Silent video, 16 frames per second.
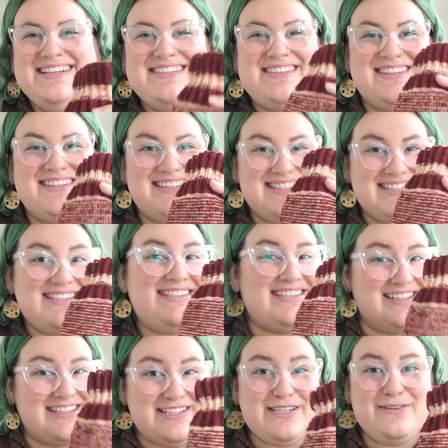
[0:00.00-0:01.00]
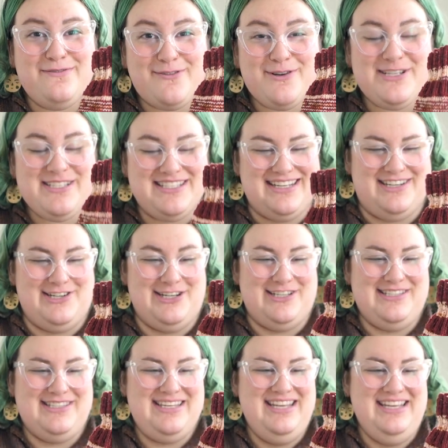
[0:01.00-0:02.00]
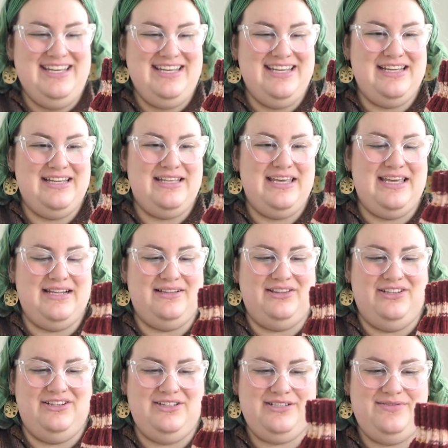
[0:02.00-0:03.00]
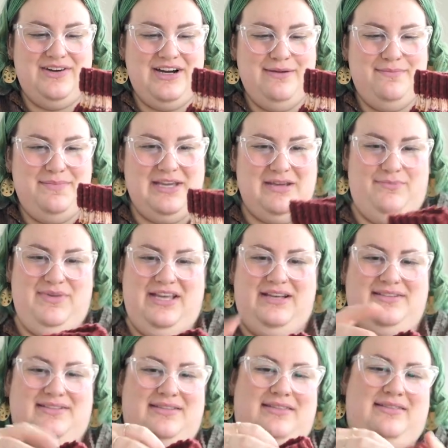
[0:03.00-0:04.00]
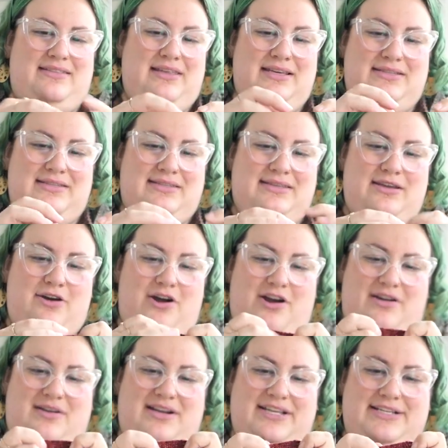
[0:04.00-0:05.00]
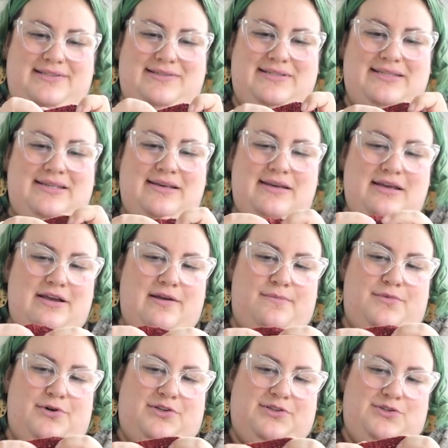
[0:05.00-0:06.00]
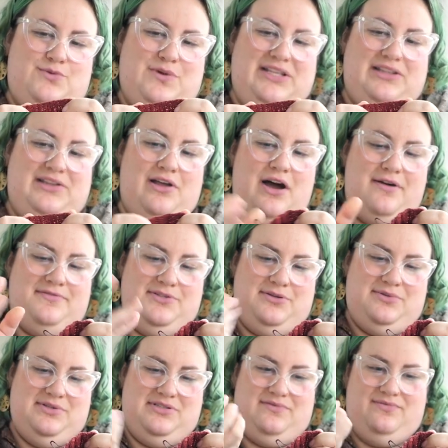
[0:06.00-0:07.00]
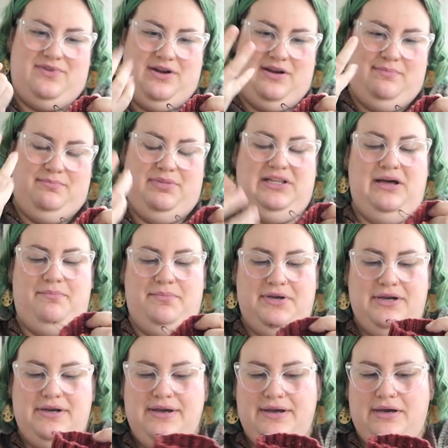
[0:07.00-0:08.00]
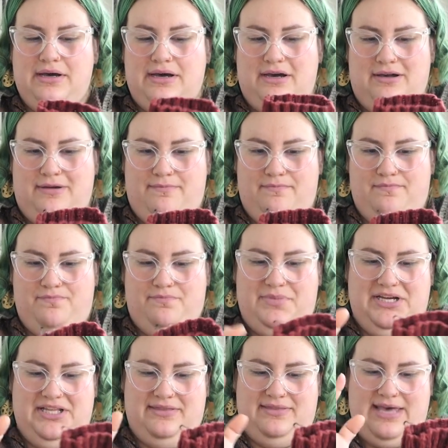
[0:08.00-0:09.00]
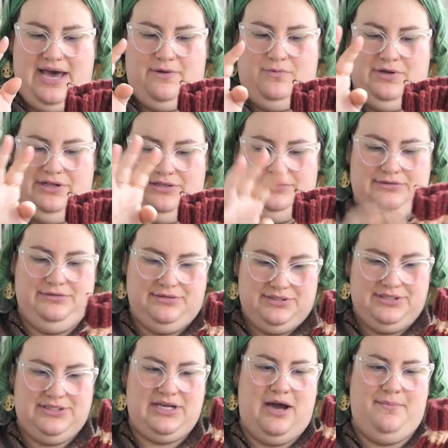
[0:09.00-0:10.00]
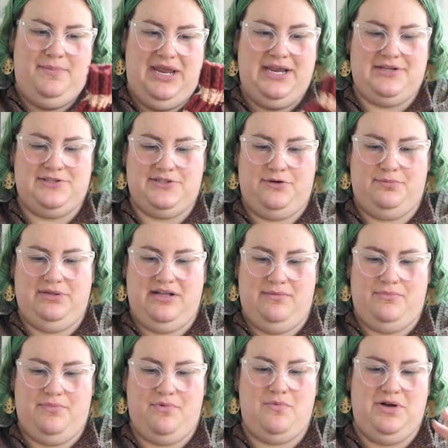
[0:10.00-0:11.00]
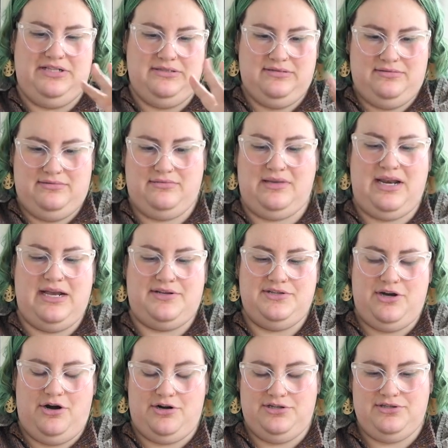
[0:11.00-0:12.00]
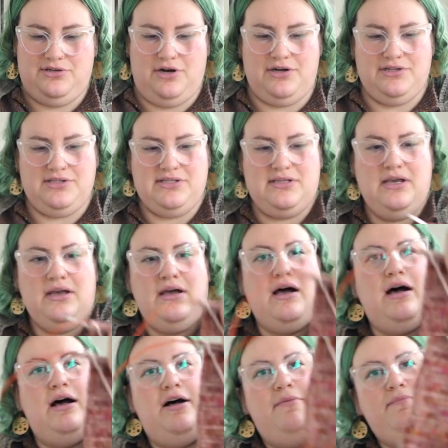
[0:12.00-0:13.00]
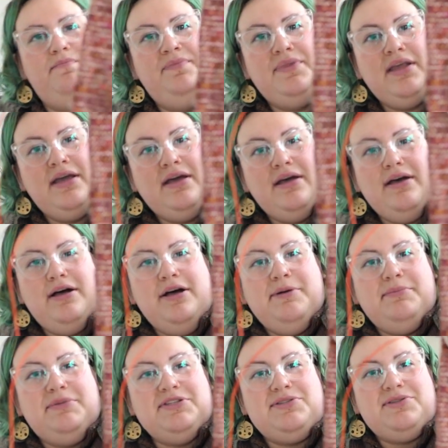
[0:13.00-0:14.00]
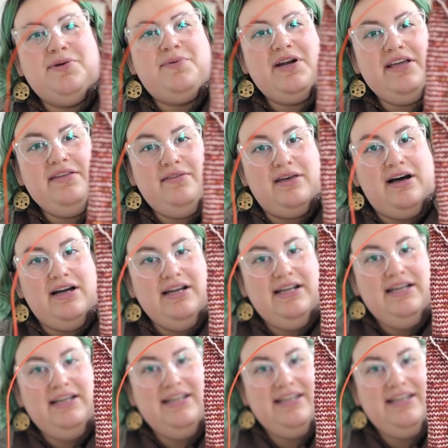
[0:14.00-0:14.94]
So this is 64 stitches. It looks very big because this yarn is Brooklyn Tweed Loft, so it's very plump. But that will stop being so plump once the next yarn starts. But so what I thought